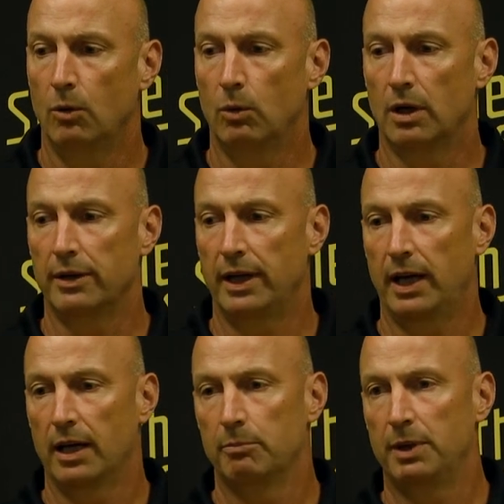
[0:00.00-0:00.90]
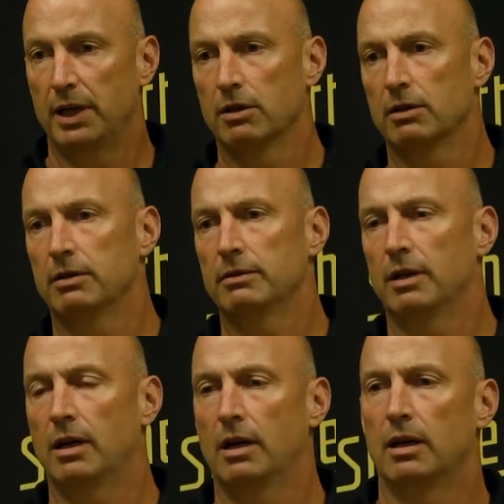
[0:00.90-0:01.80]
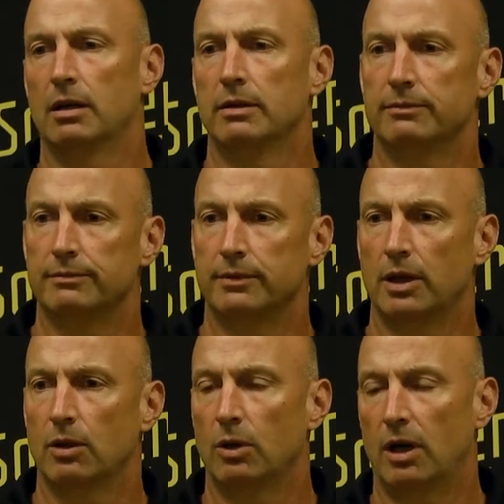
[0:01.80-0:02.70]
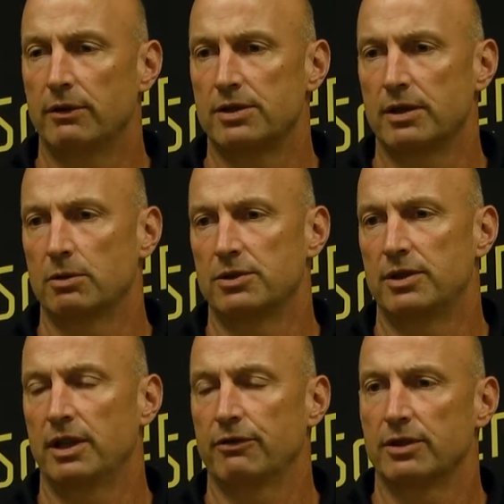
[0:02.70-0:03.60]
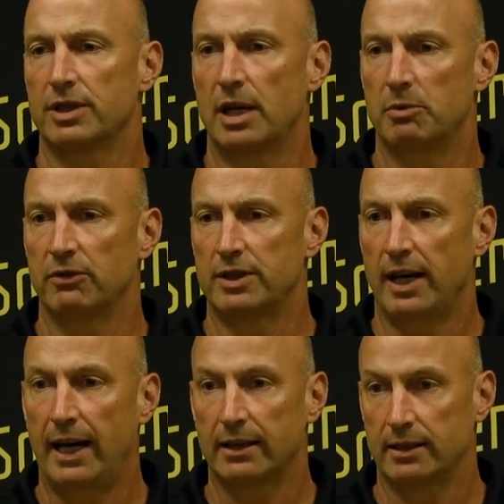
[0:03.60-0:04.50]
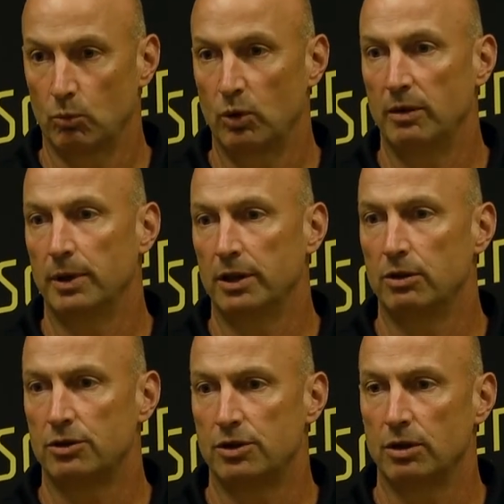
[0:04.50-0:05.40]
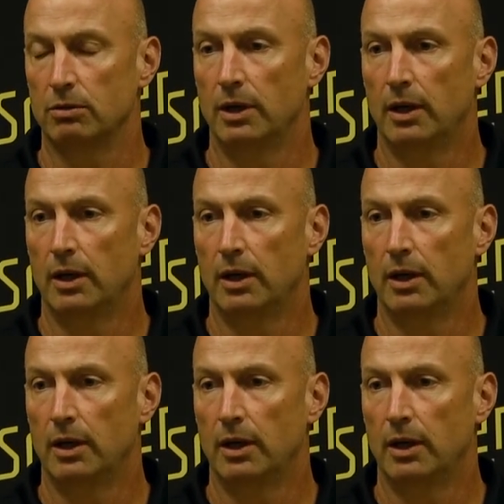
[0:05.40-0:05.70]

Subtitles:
Well, they had a bigger, obviously it was a different type of attack than we've been used to.